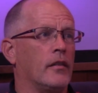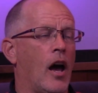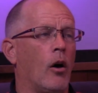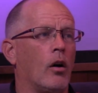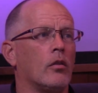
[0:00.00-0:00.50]

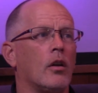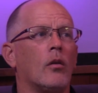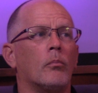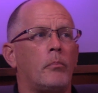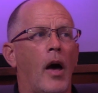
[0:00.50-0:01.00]
Now,
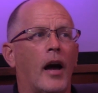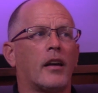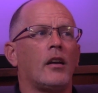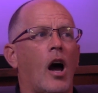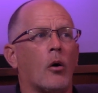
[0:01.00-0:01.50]
back
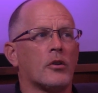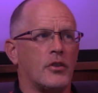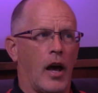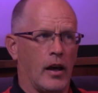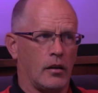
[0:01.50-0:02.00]
in our
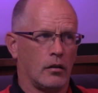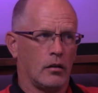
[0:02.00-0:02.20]
day,